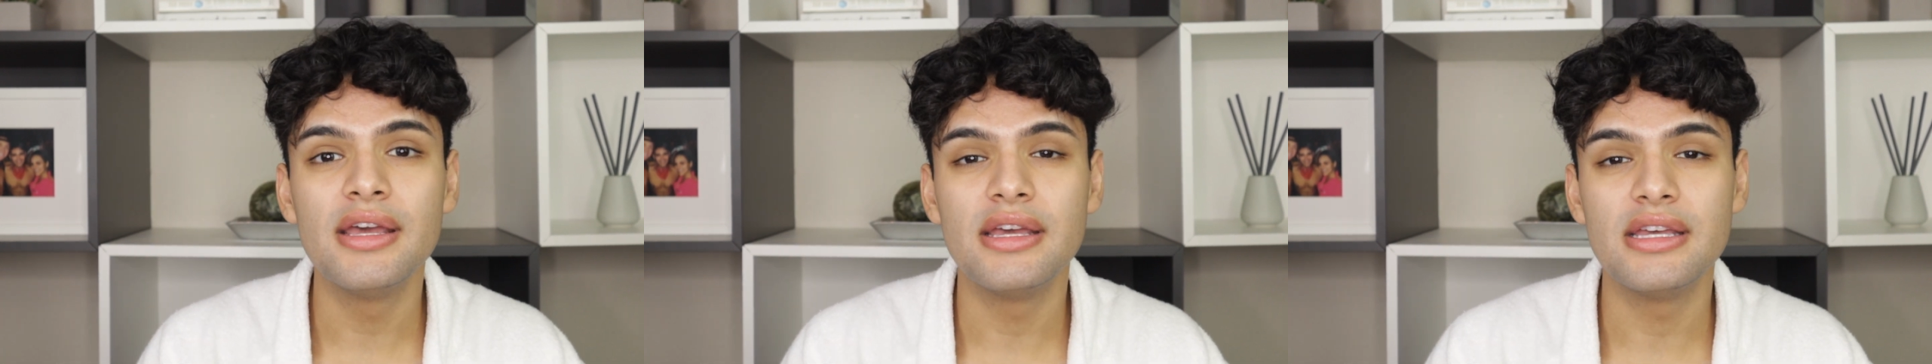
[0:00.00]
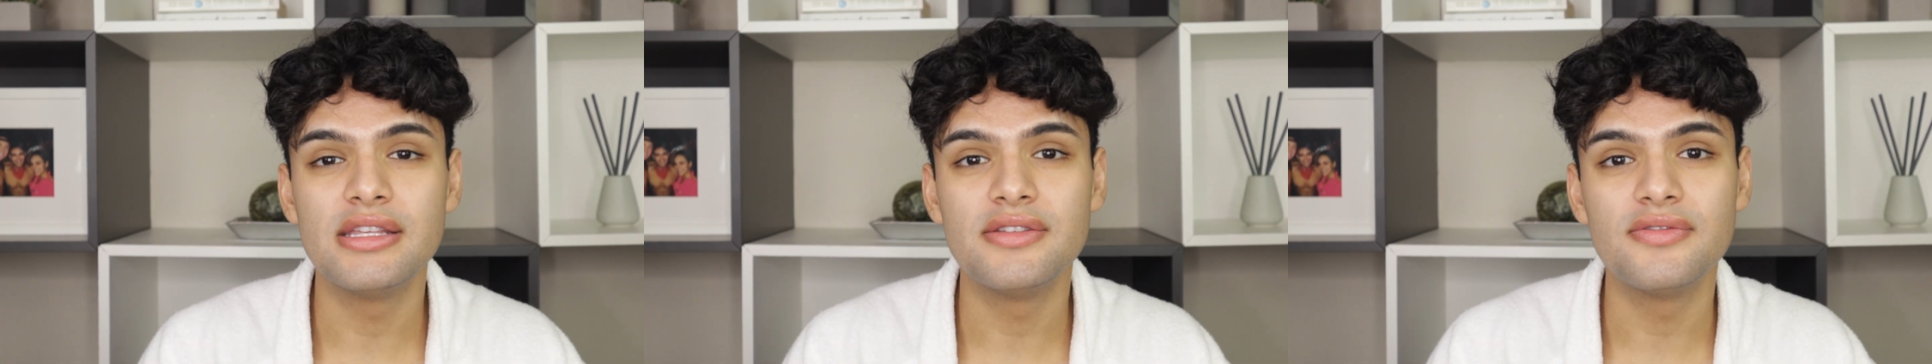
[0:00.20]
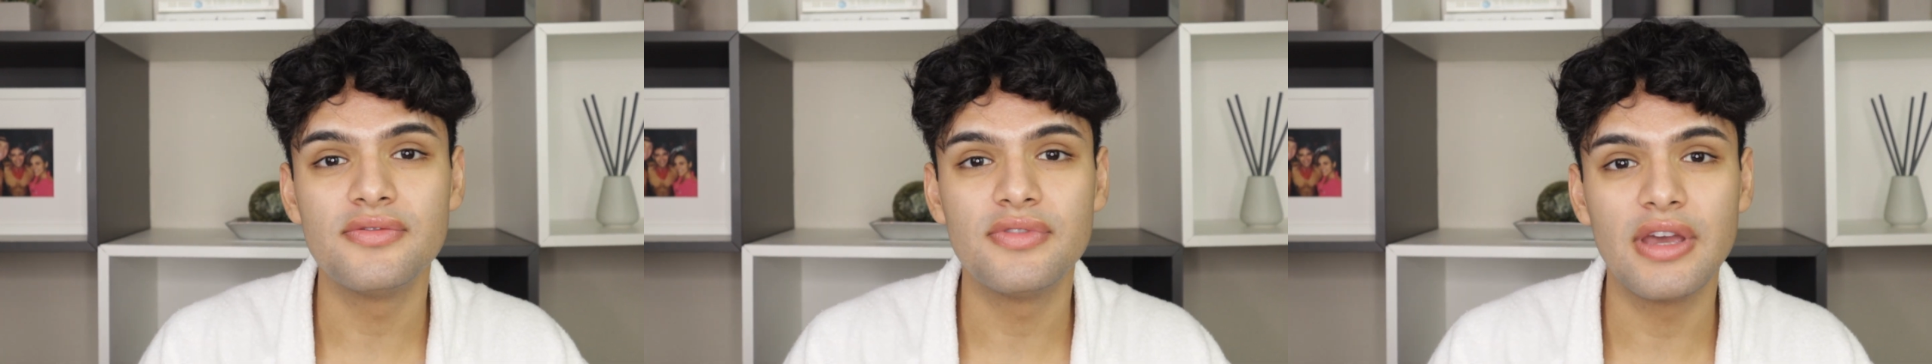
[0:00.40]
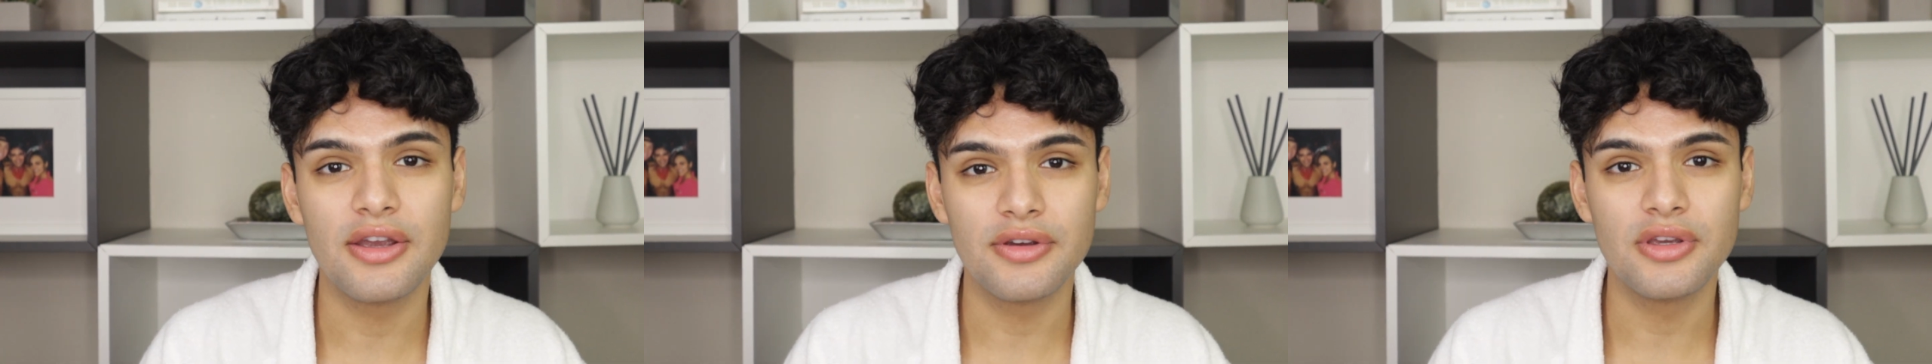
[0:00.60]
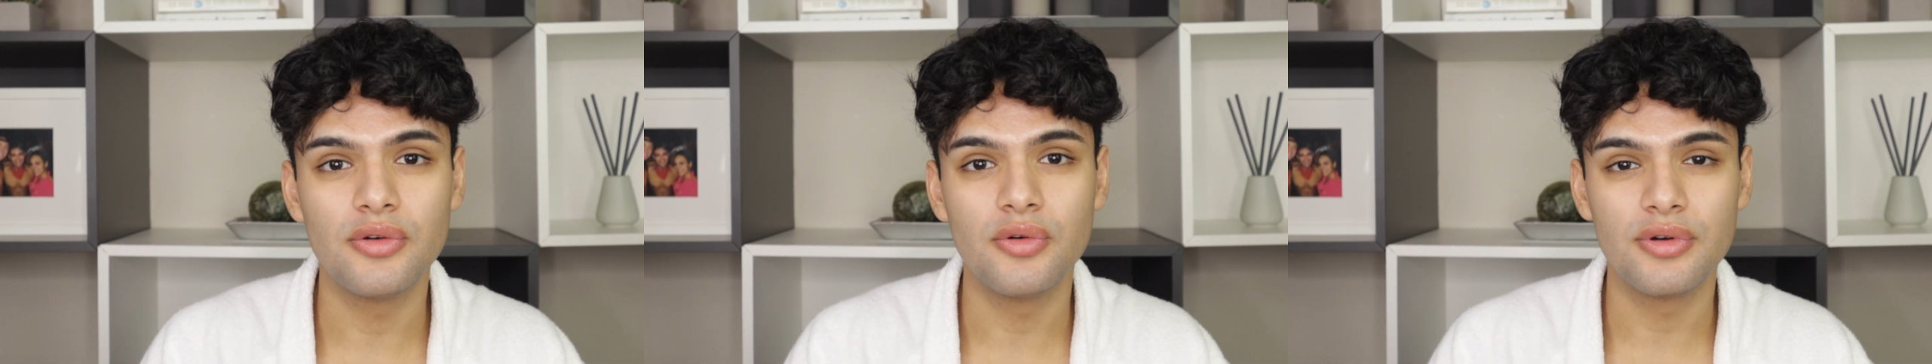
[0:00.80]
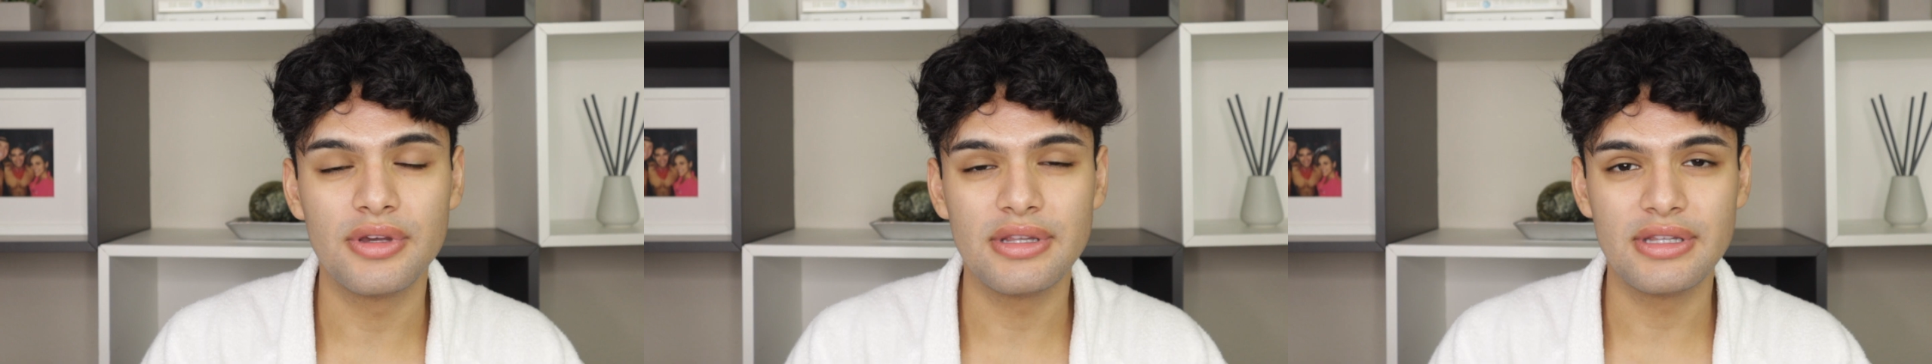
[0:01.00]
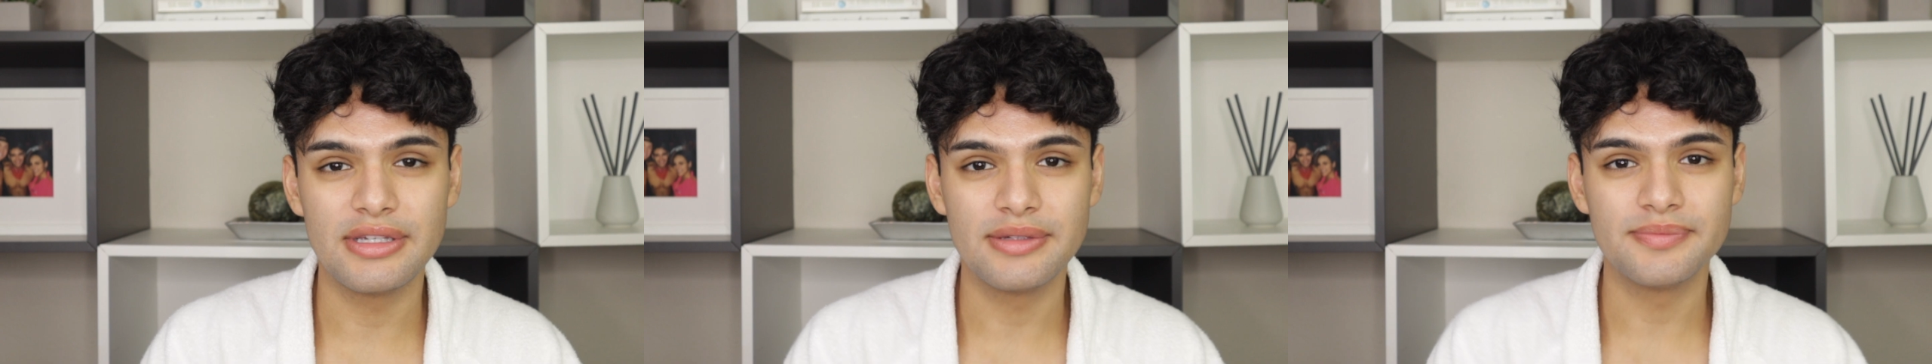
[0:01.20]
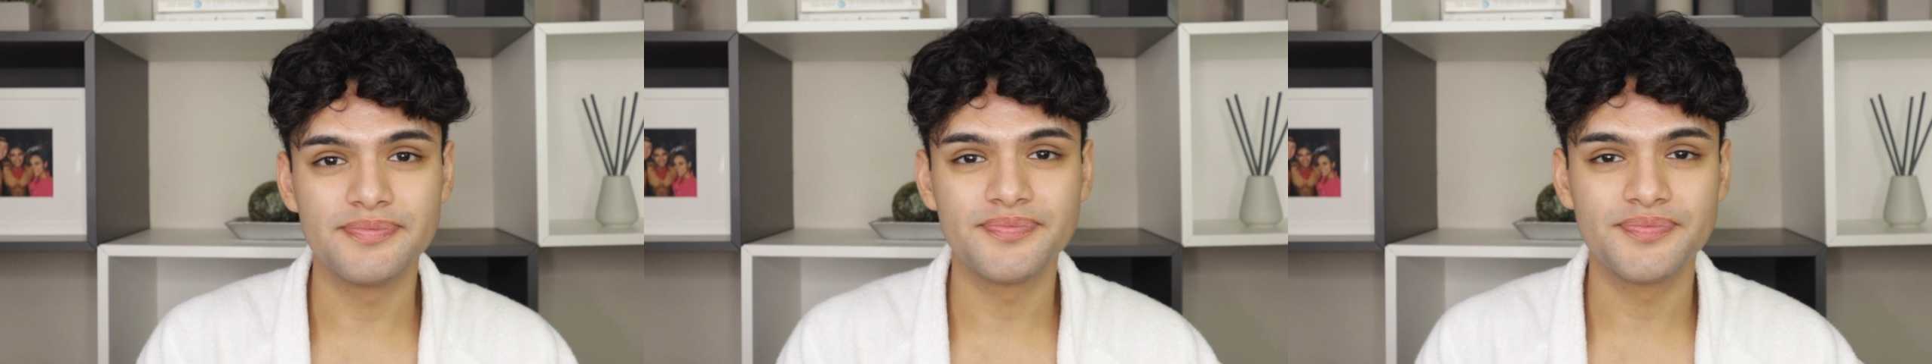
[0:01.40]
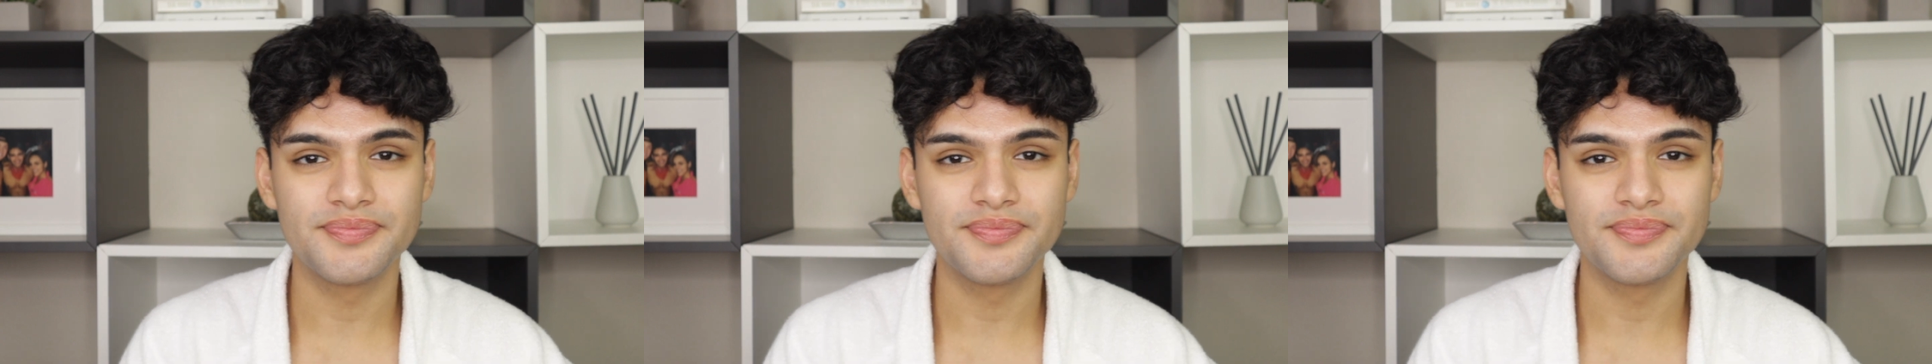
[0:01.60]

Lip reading: is very oily.